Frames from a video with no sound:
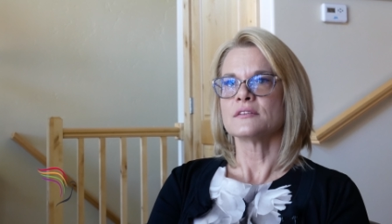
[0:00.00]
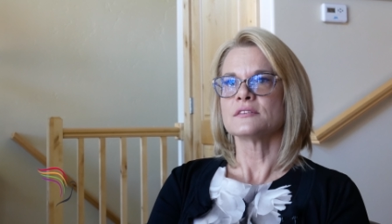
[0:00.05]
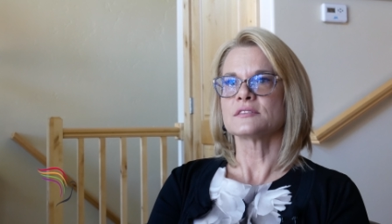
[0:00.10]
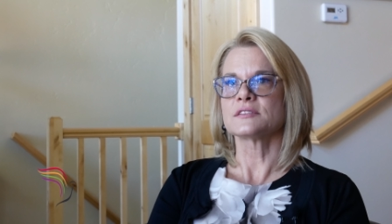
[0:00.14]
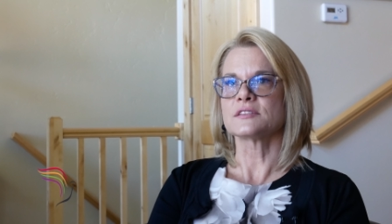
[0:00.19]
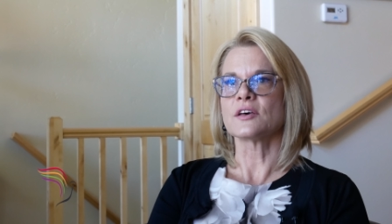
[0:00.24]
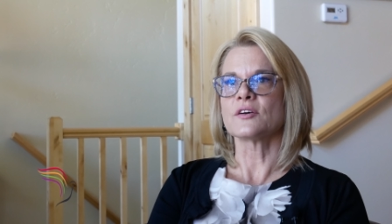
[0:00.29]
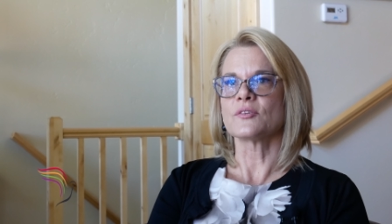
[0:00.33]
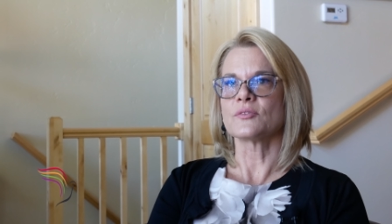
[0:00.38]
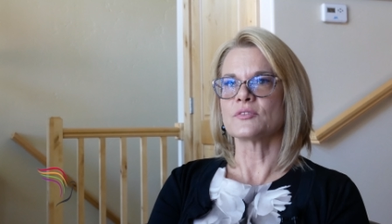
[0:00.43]

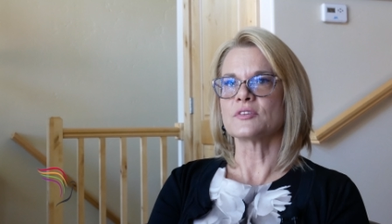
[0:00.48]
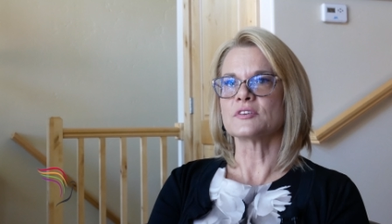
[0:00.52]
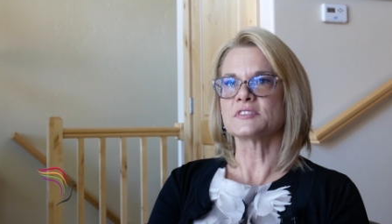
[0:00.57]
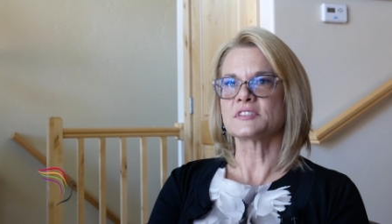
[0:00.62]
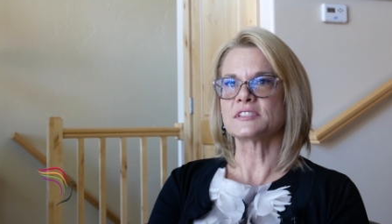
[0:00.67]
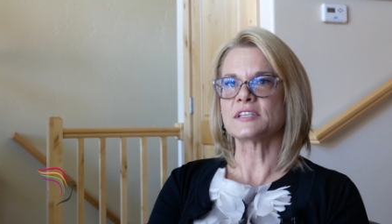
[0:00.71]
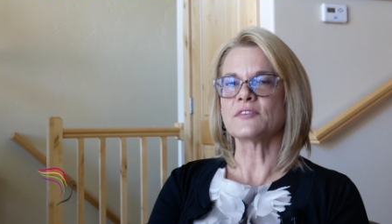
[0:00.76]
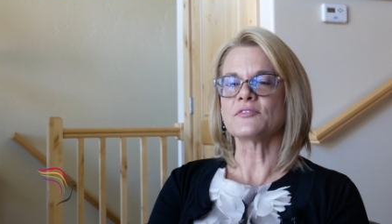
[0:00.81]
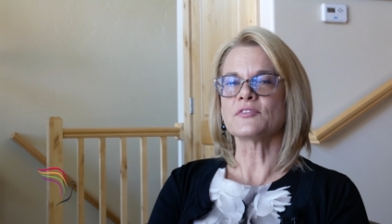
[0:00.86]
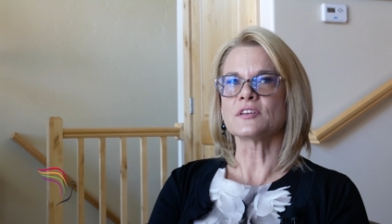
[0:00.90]
So
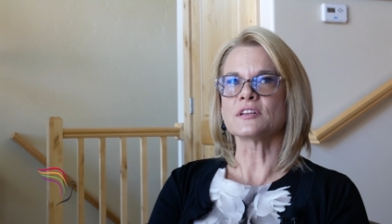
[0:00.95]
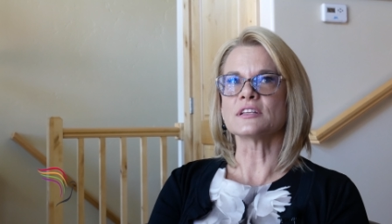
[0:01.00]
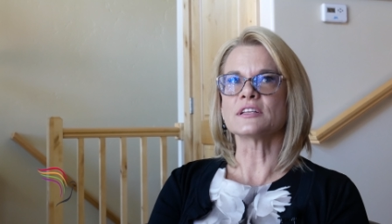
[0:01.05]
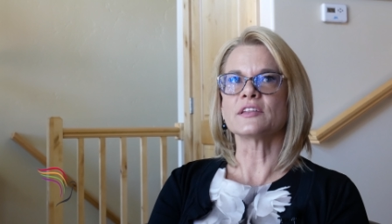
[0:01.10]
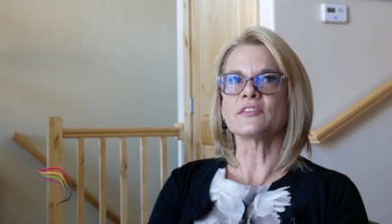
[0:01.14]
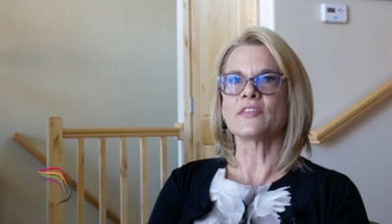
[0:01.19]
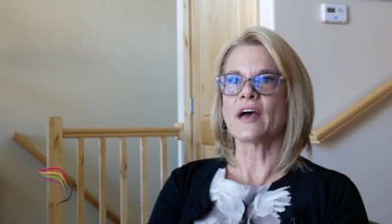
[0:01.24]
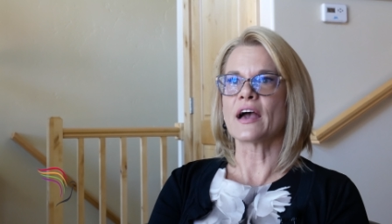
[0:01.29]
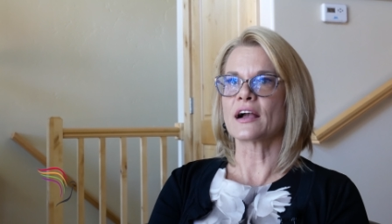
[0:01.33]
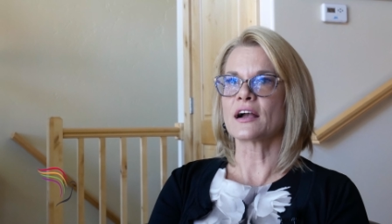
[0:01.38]
there's
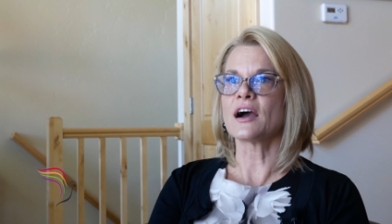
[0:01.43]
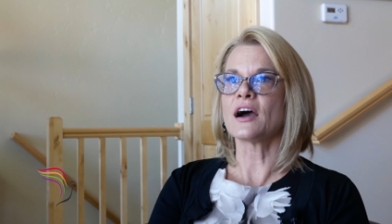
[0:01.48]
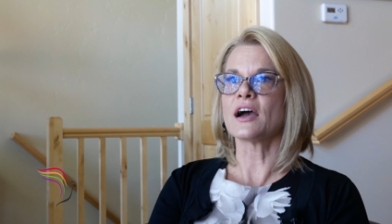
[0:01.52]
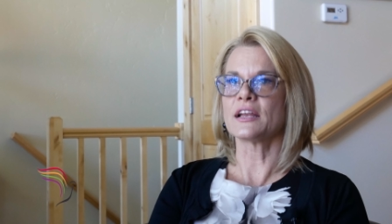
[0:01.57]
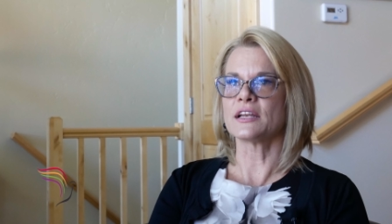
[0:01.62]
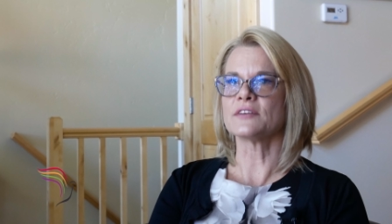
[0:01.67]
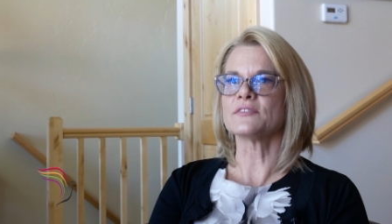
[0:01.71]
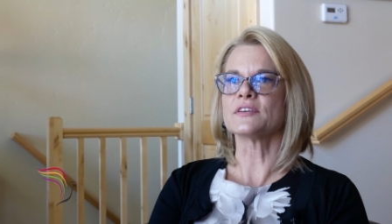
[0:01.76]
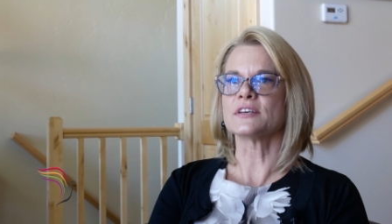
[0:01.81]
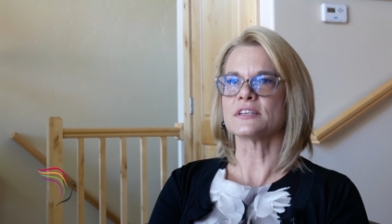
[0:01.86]
definitely that
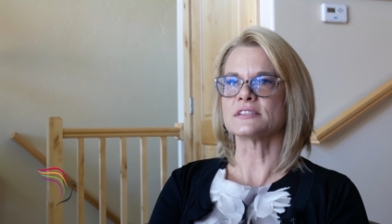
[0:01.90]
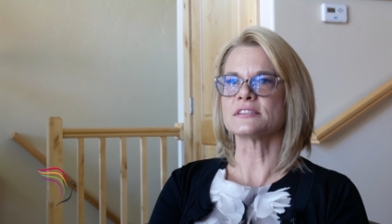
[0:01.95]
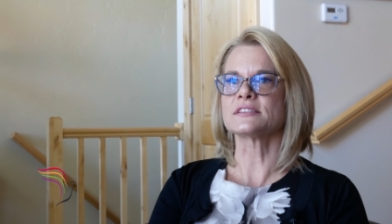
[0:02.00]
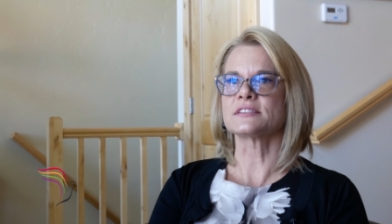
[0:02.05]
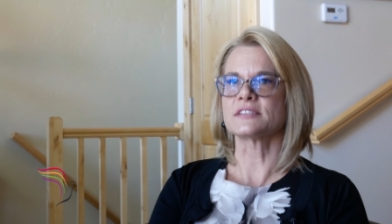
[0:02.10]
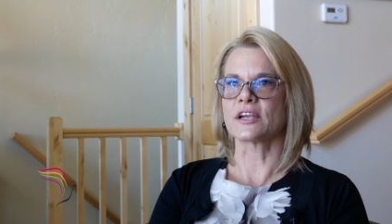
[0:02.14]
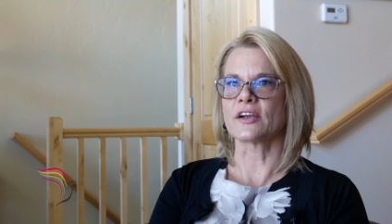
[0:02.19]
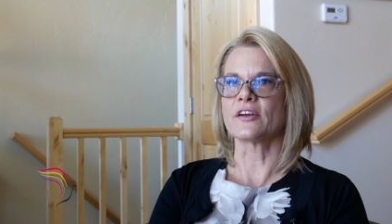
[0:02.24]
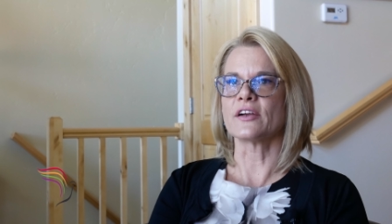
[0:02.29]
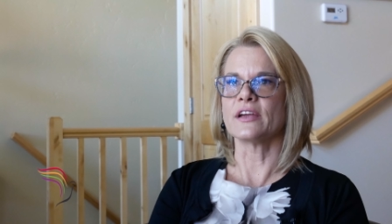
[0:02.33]
kind of a
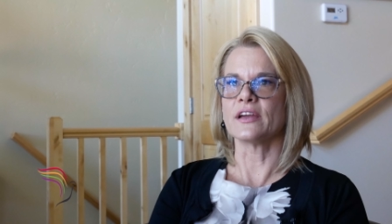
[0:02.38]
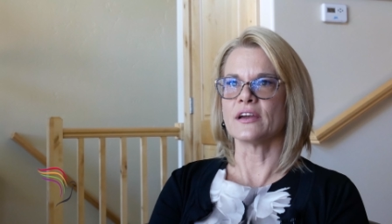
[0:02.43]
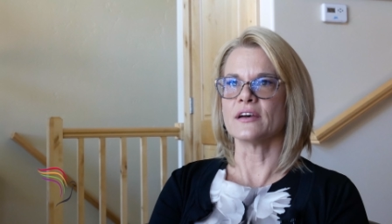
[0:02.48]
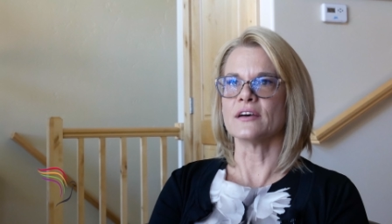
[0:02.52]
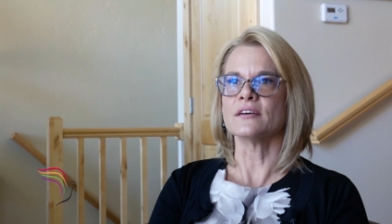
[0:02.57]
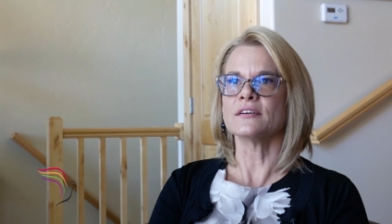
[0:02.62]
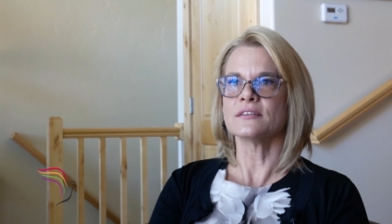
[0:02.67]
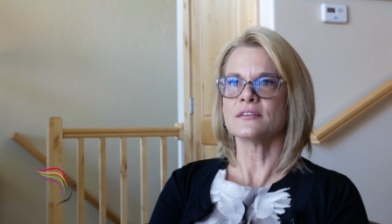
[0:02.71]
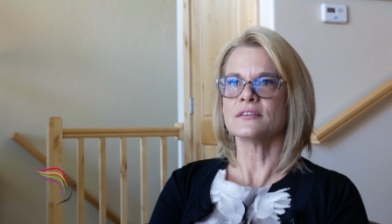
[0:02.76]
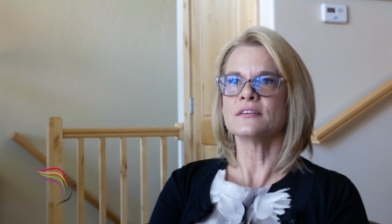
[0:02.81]

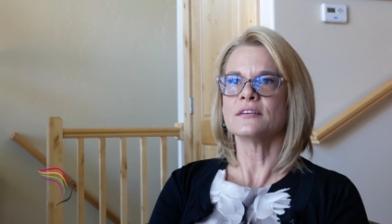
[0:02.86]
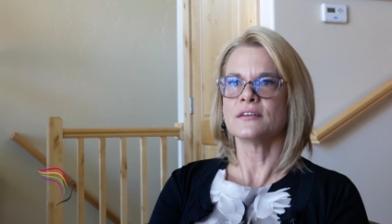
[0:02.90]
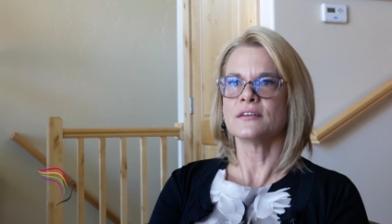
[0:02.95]
hysteria